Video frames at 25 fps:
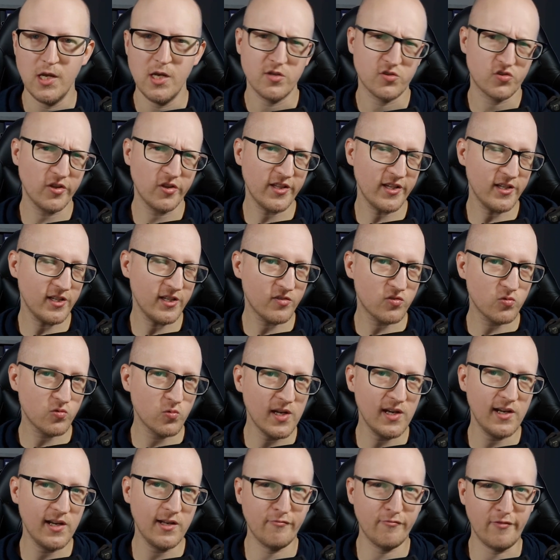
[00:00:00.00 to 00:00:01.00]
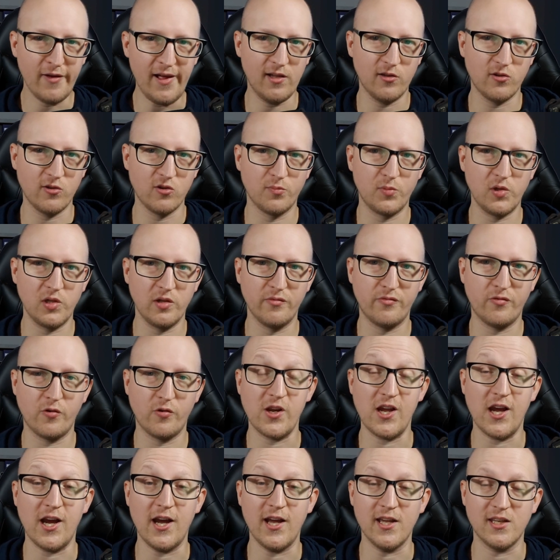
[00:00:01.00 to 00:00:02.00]
So that is really valuable for
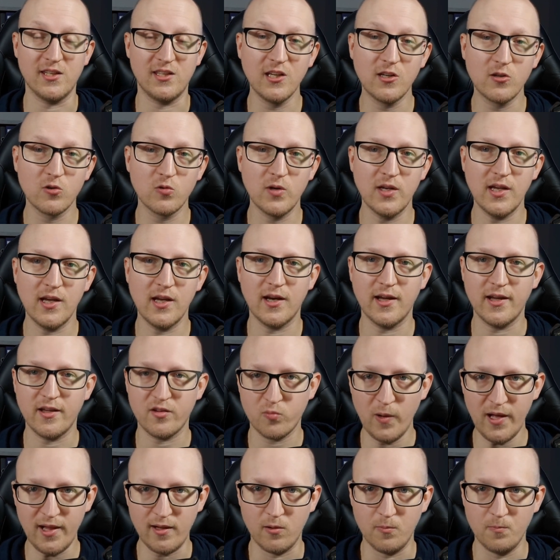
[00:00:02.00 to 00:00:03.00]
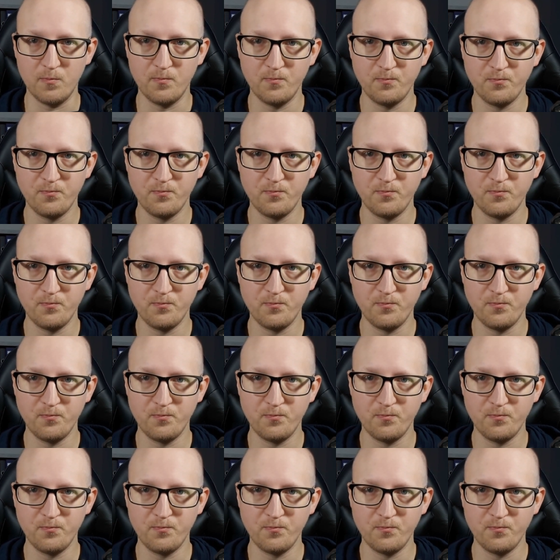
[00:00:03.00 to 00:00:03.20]
your IT career as well.